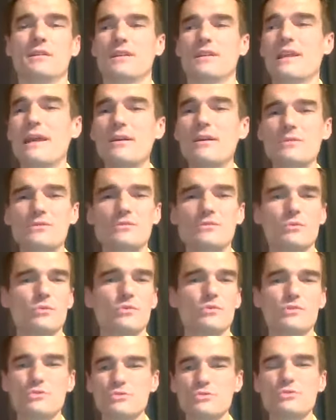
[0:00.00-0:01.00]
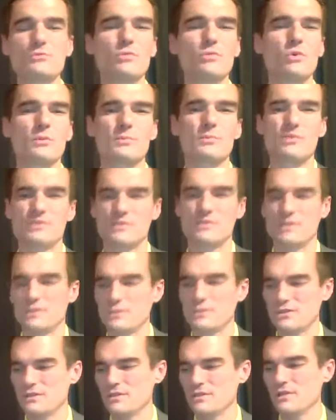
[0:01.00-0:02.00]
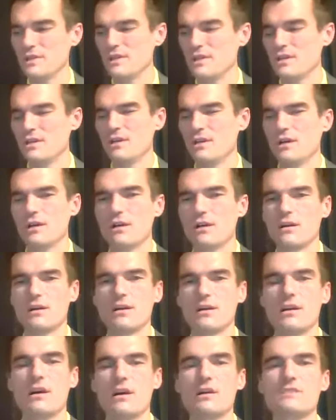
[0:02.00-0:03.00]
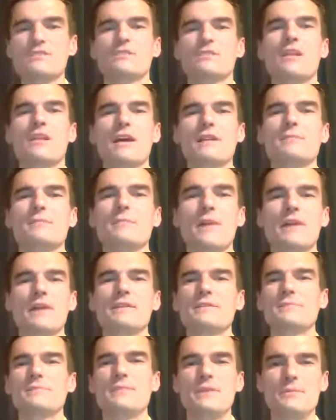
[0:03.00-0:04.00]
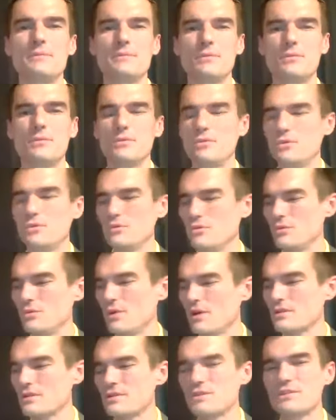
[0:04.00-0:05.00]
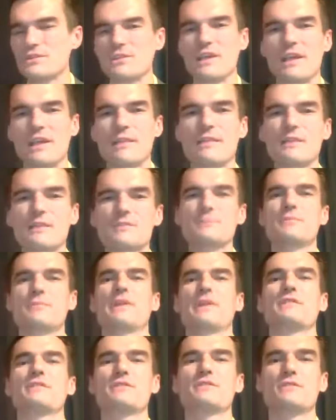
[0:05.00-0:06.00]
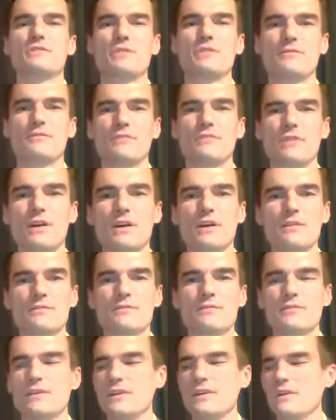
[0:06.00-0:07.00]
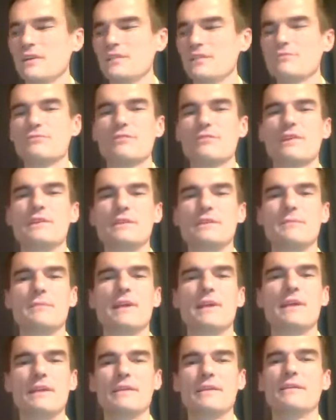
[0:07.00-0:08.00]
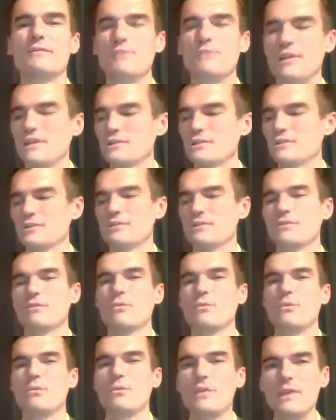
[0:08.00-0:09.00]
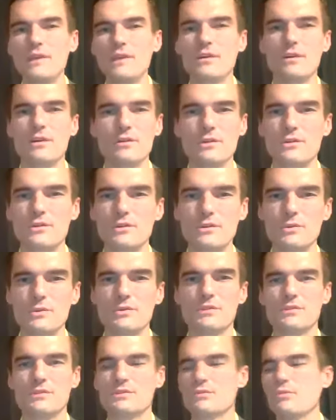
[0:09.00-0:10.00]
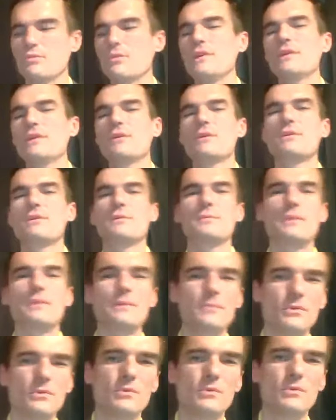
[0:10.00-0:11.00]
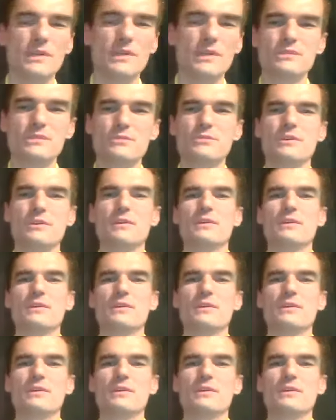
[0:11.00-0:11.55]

council or school board position. Us like-minded people who understand this message of love, freedom, and innovation. We are the doers. We are the people who need to